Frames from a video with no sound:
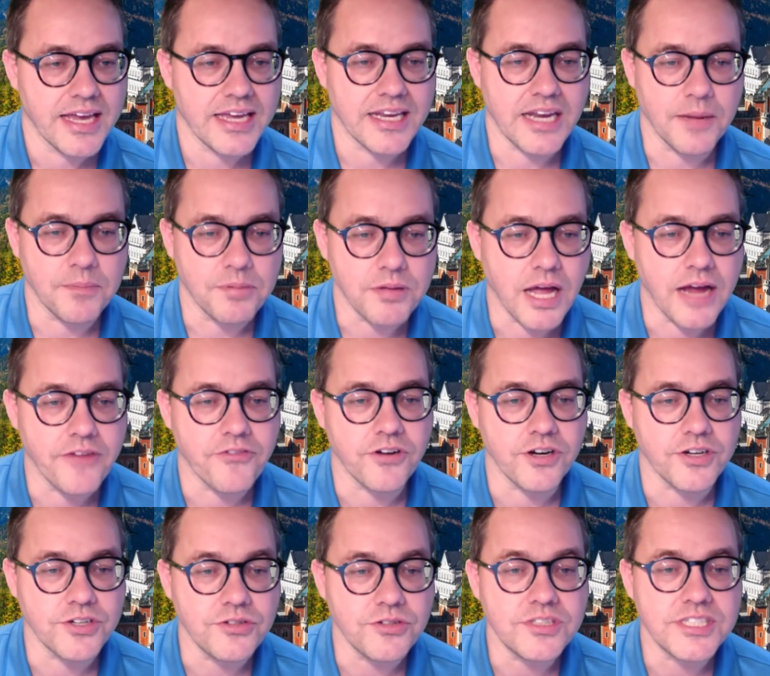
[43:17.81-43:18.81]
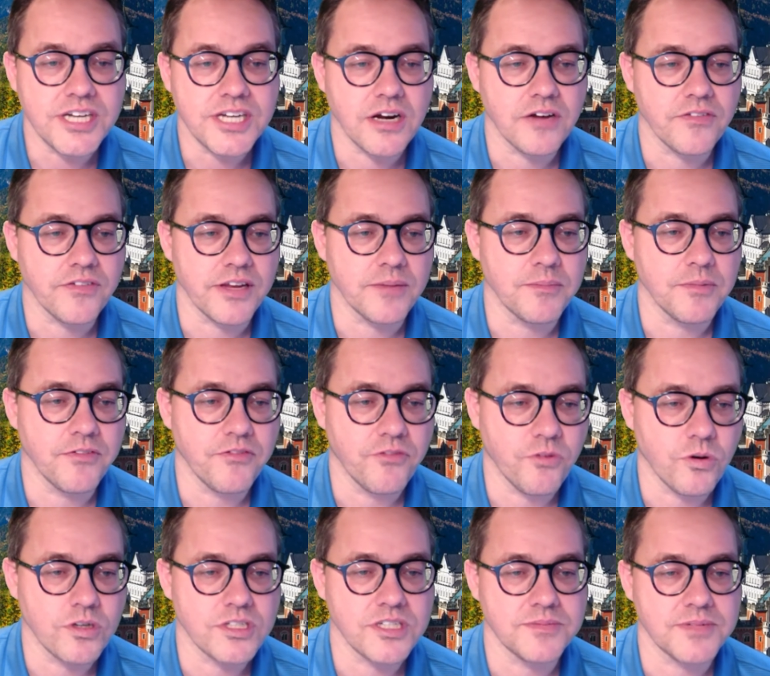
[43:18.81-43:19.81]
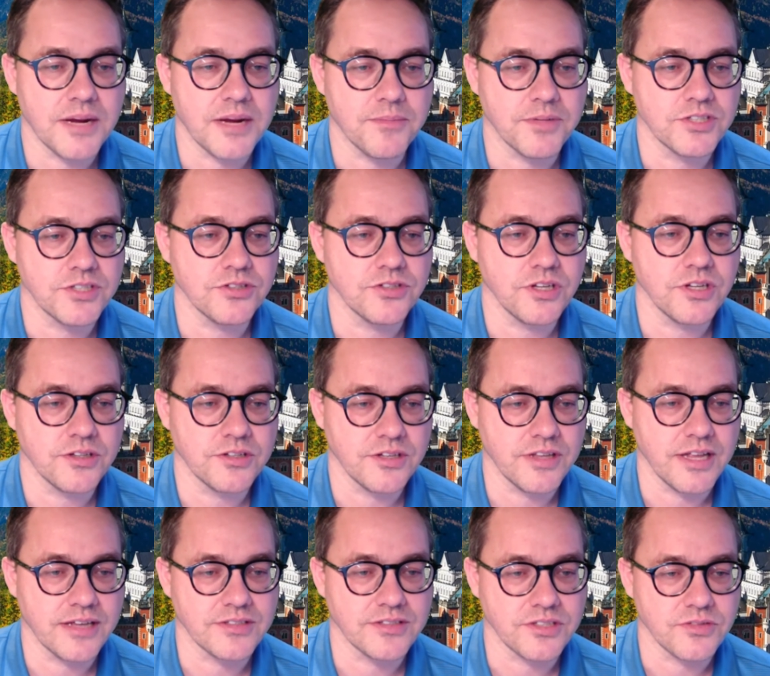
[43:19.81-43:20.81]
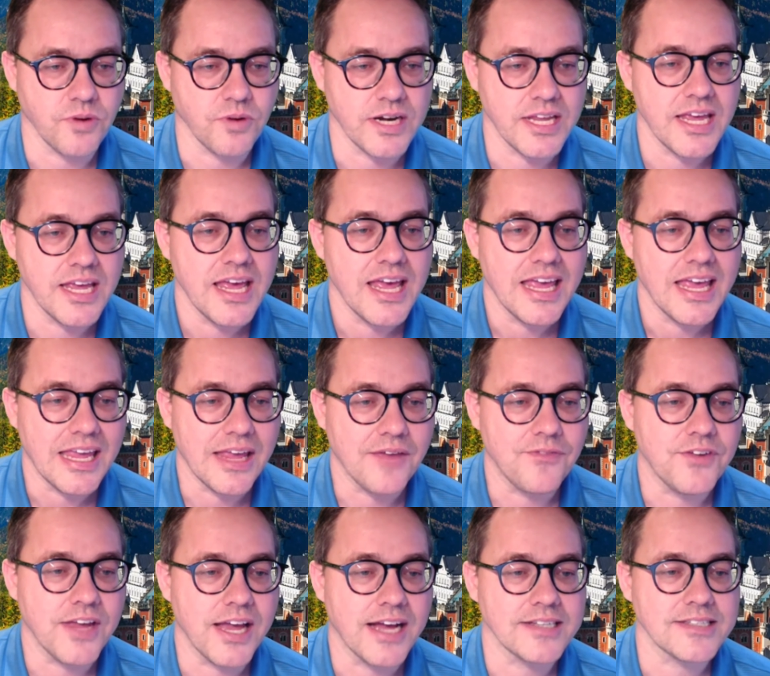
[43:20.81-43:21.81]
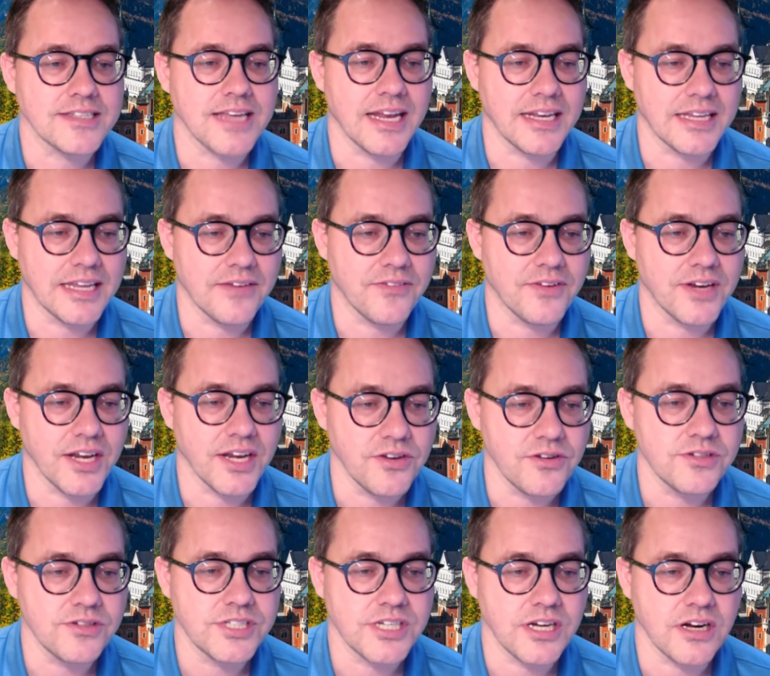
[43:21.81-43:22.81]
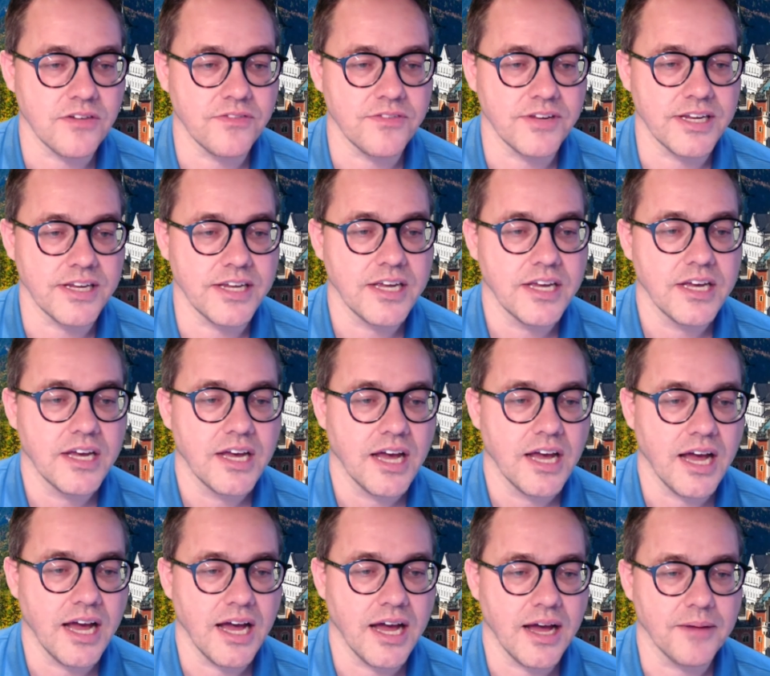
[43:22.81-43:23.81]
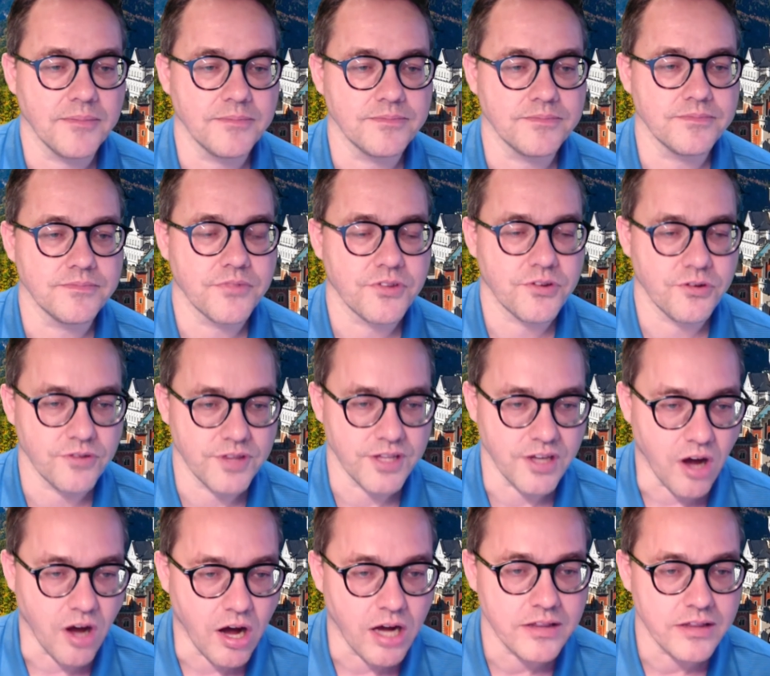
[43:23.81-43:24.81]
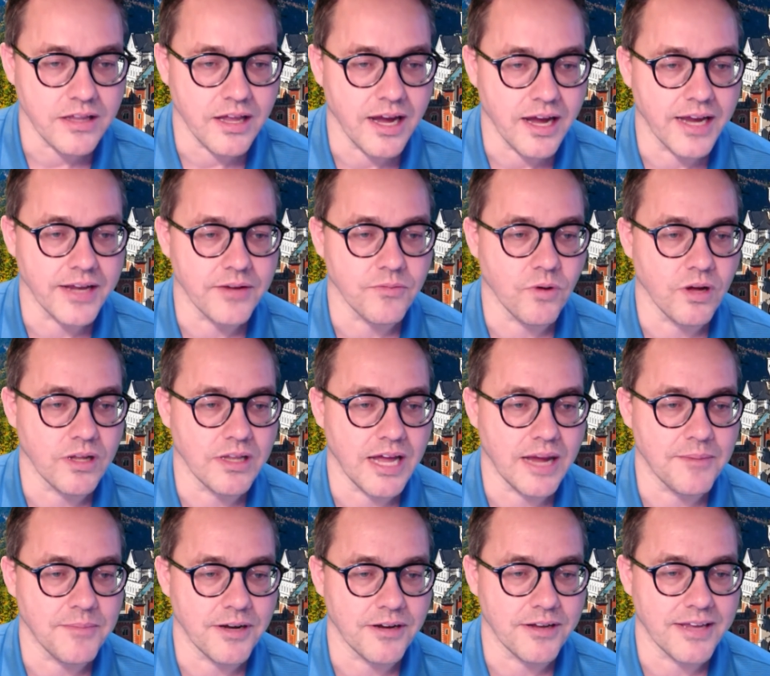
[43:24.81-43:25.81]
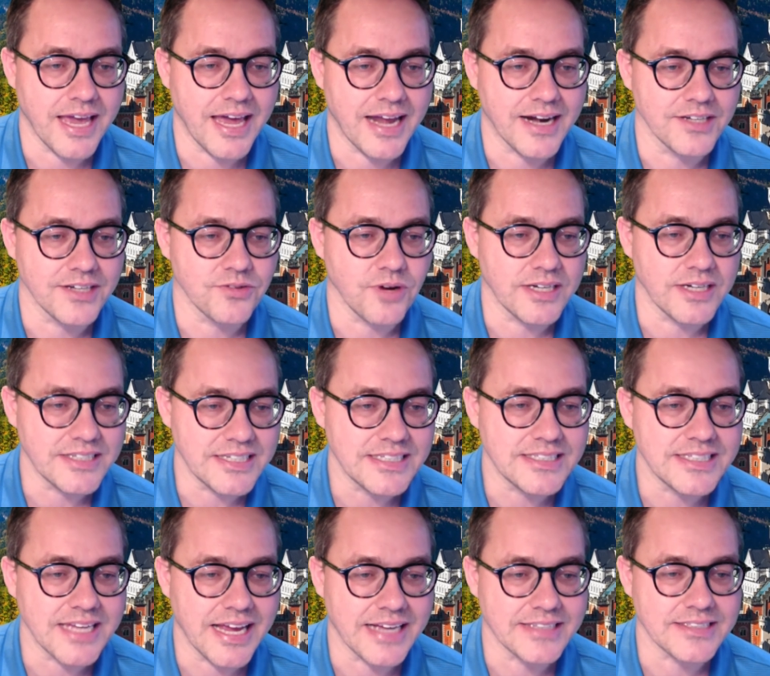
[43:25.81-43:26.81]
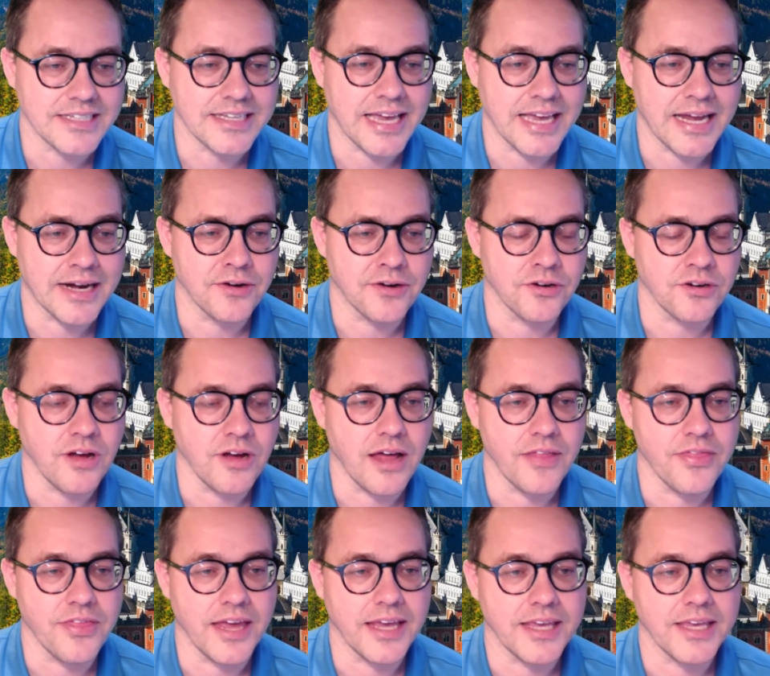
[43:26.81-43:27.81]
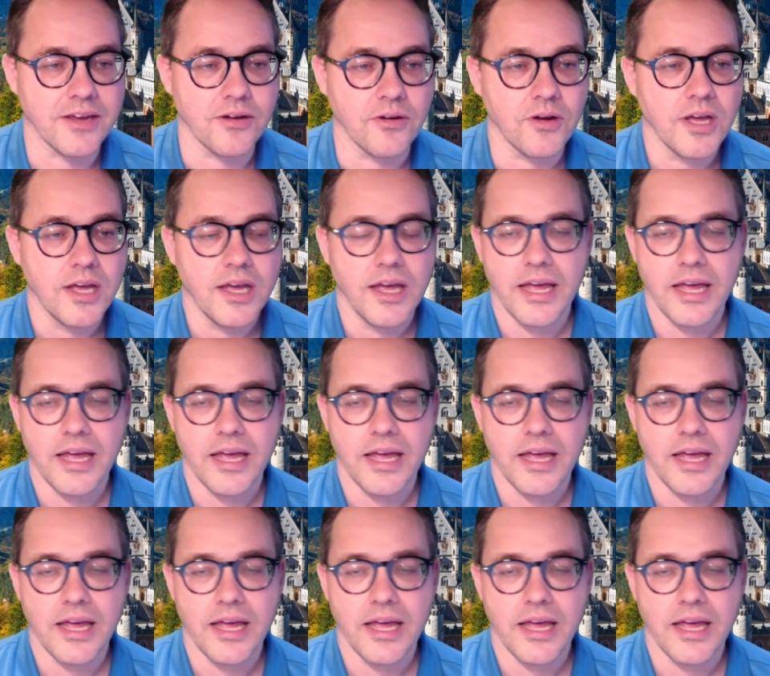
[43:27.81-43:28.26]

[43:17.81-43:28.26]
Can I apply for a new T R V before September two thousand twenty? If yes, and given a new T R V um, through the online while I'm here in Canada, do I need to exit Canada or not? Thank you.